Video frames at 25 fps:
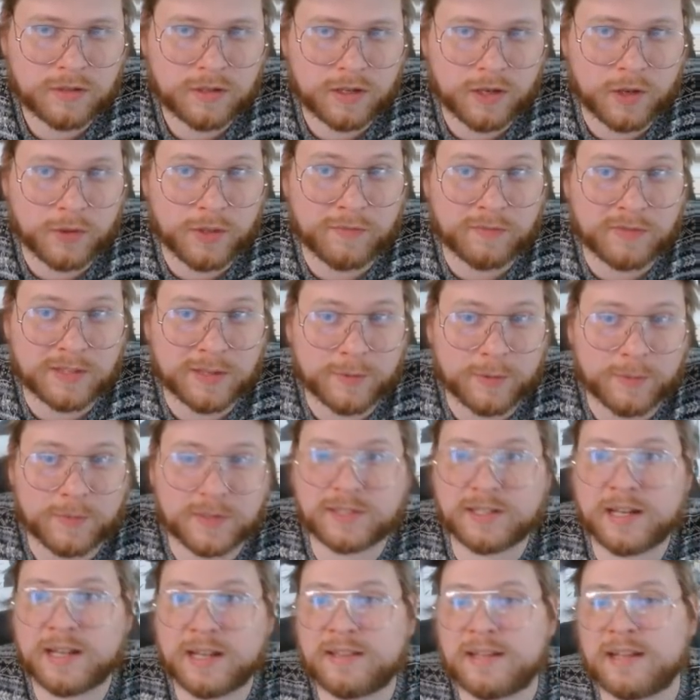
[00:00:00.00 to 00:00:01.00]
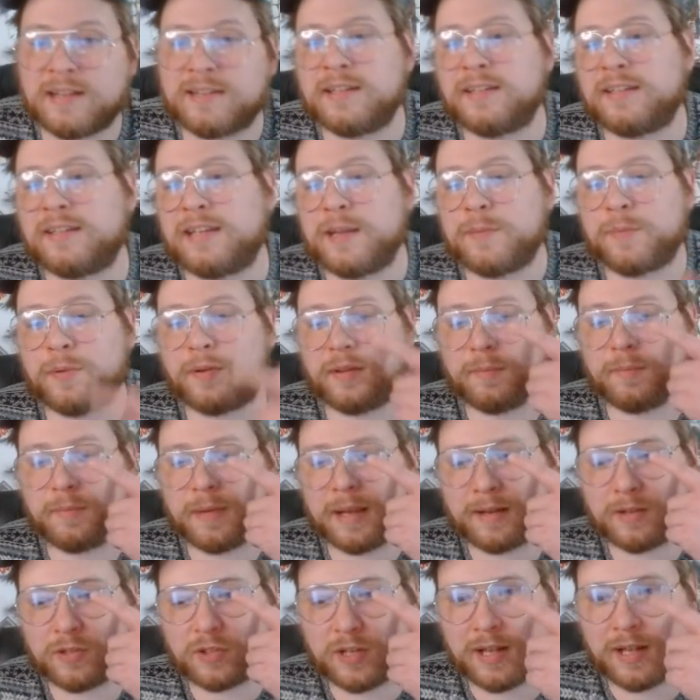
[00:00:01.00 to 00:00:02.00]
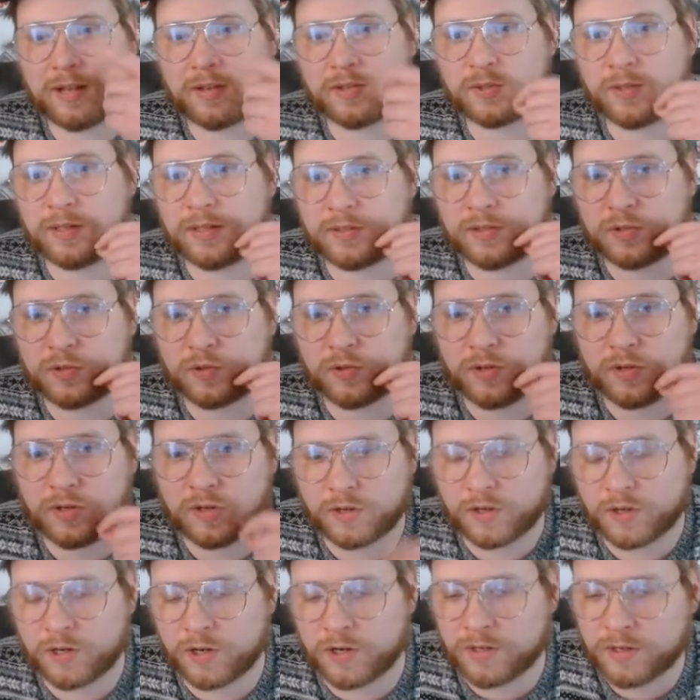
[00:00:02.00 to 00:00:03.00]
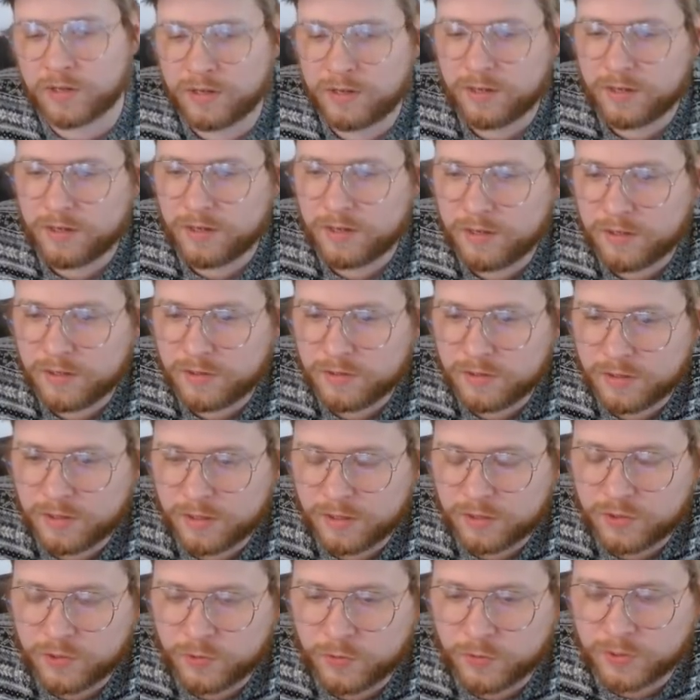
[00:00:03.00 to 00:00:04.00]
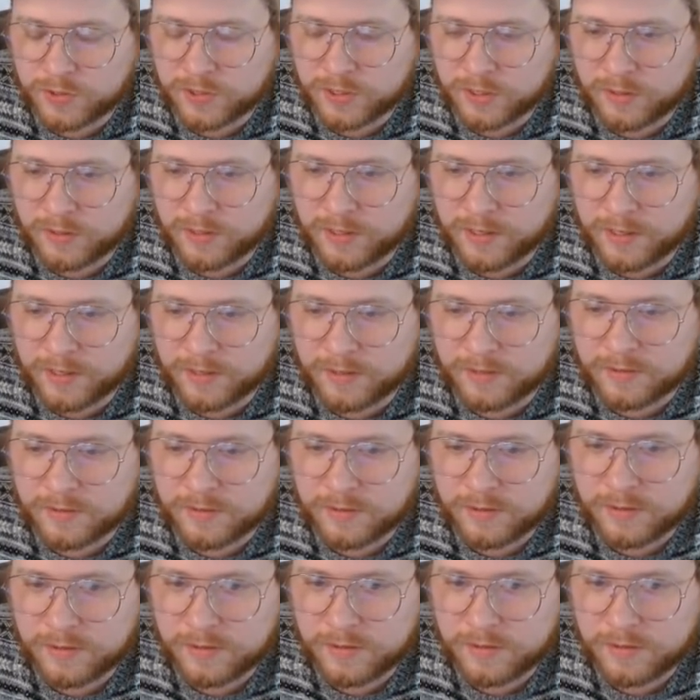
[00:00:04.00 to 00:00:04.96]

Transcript: Oh, they have double Gate. They did keep on the back of Chalice. So I get to draw a card. Two looks at a land.